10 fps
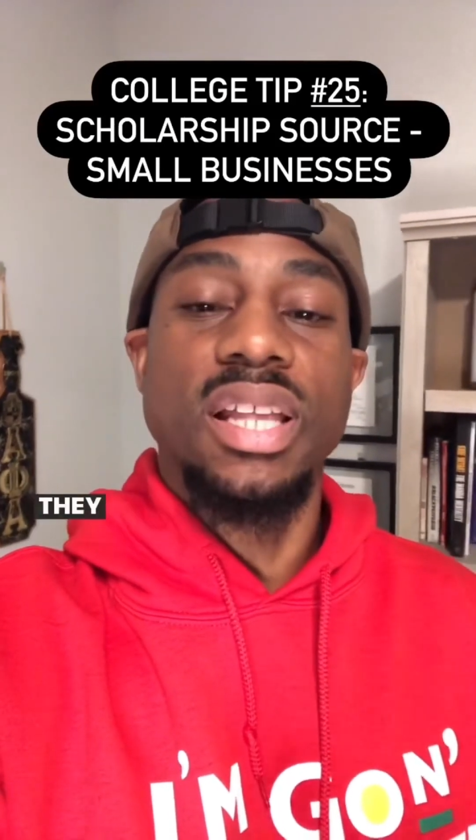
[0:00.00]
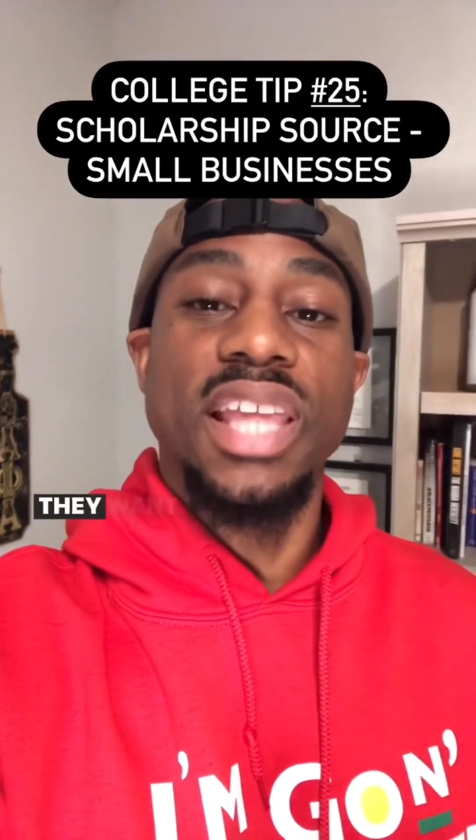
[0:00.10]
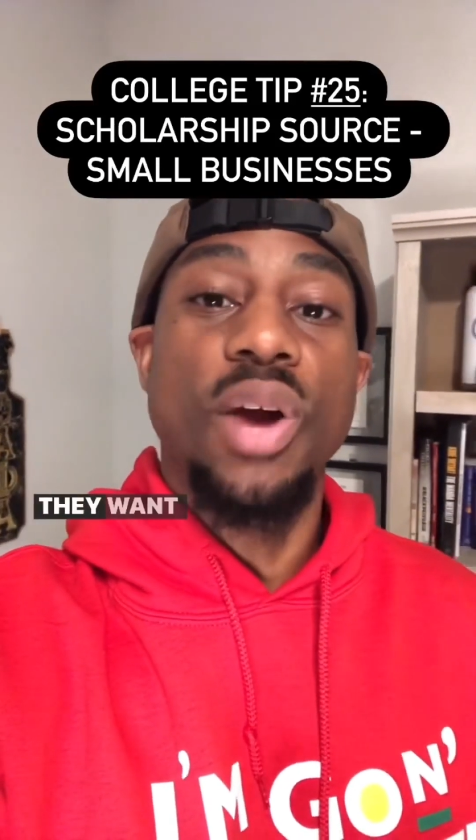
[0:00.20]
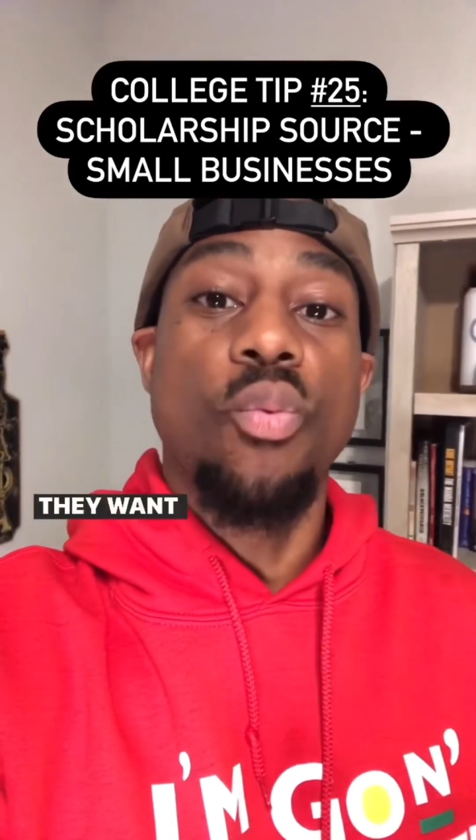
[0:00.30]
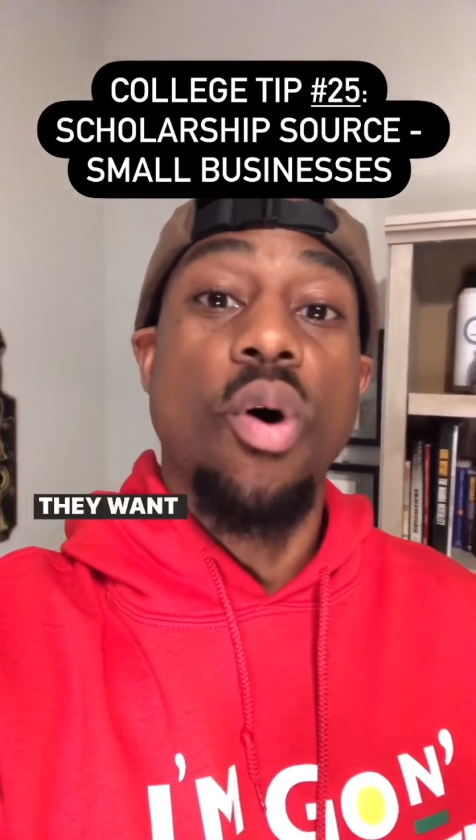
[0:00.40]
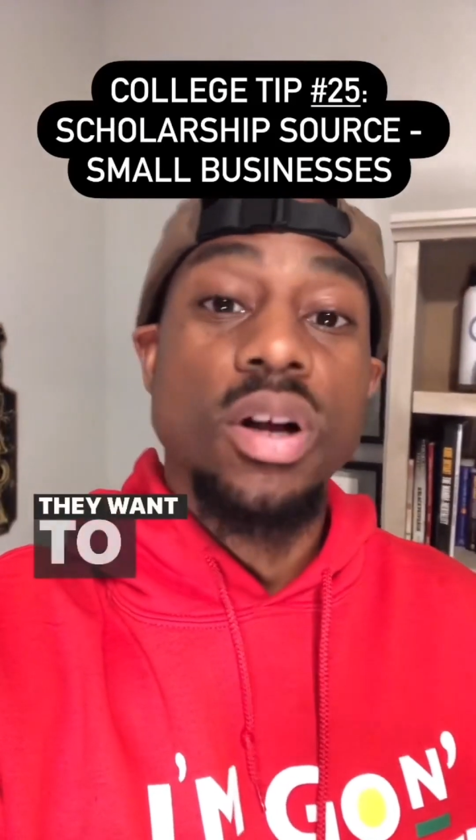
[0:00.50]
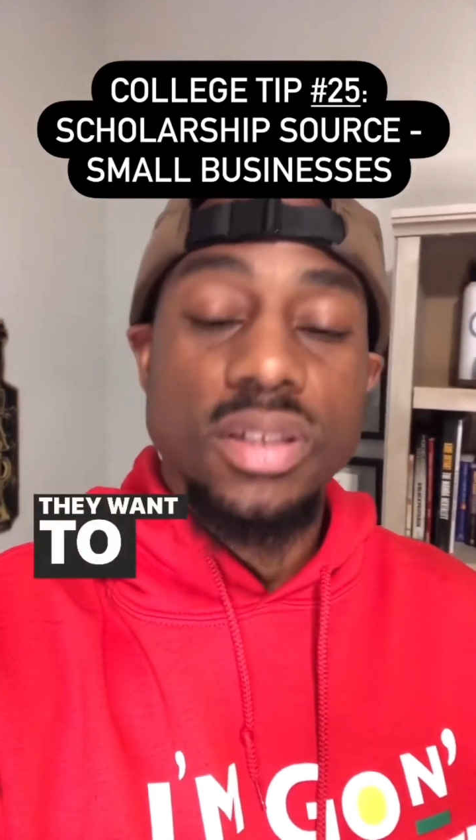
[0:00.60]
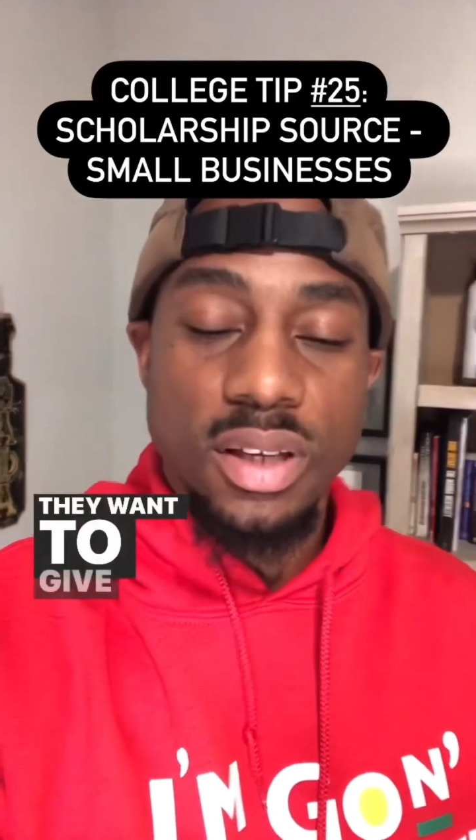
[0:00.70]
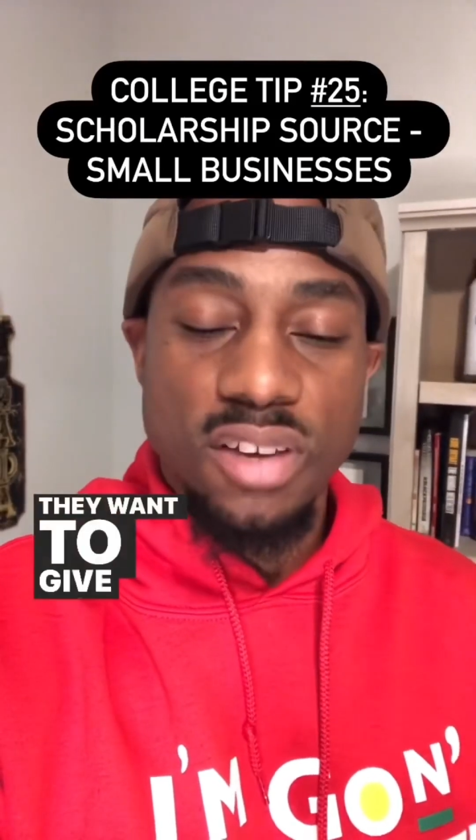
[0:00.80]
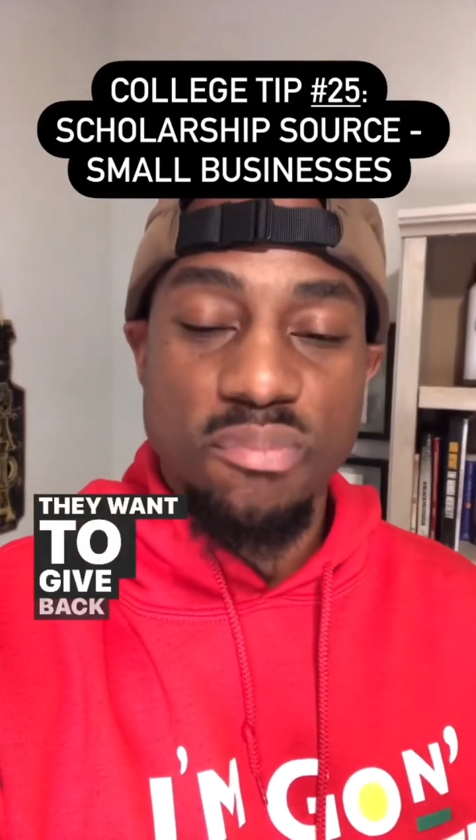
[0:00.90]
They want
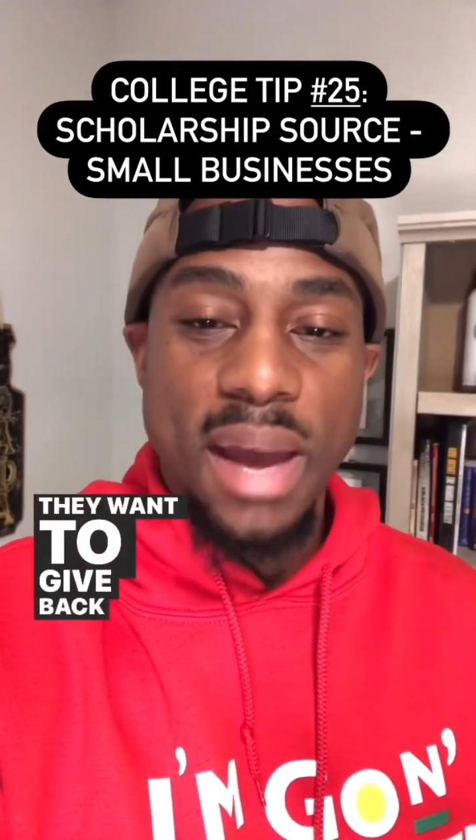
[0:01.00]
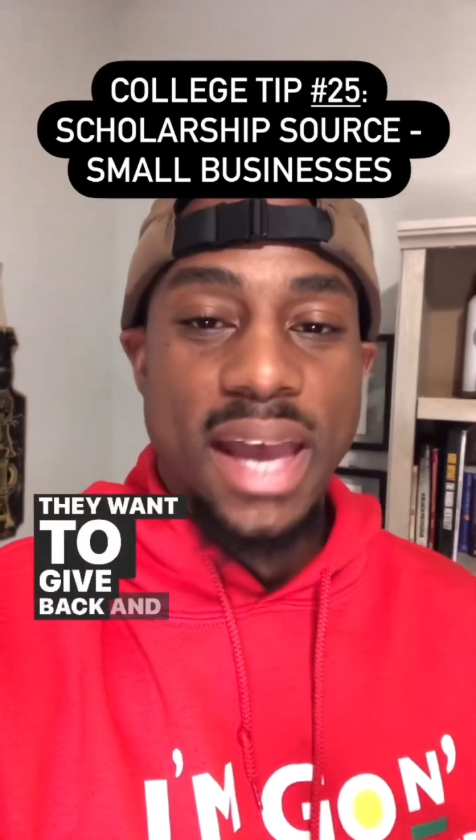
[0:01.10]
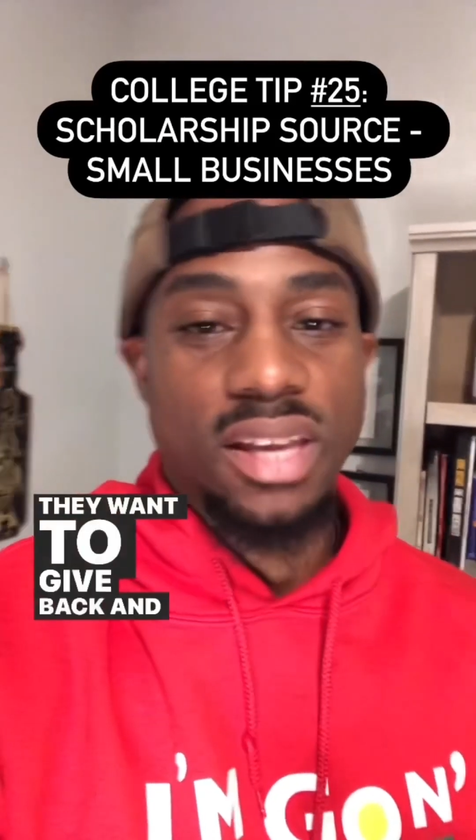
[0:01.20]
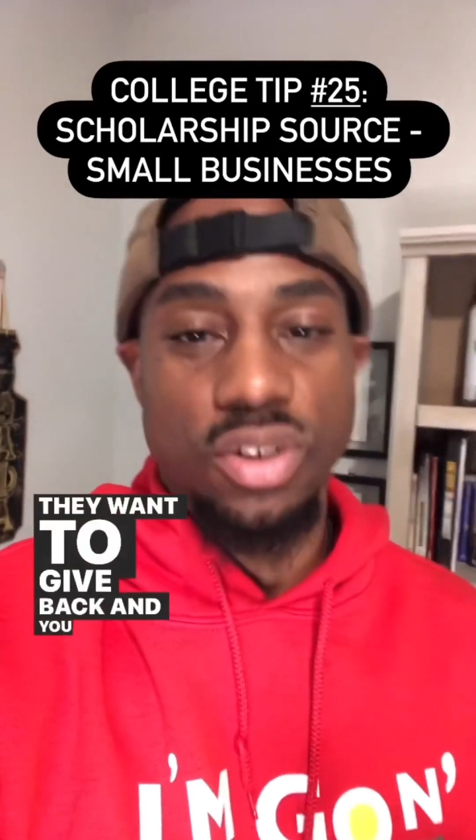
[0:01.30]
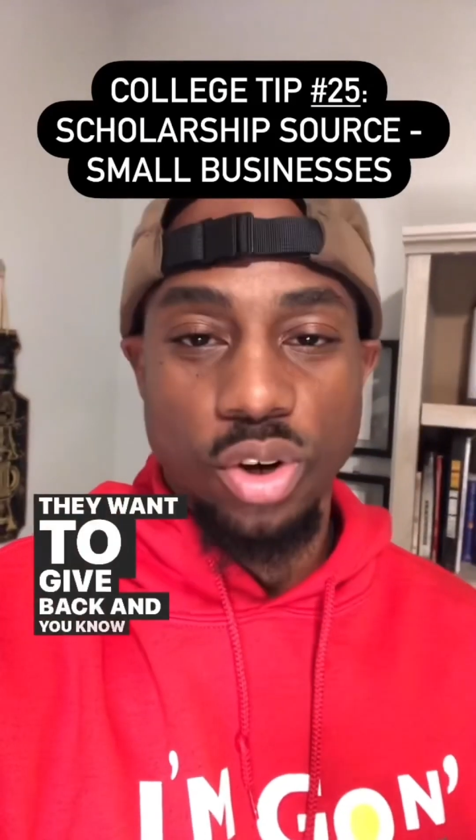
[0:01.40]
to give back. And you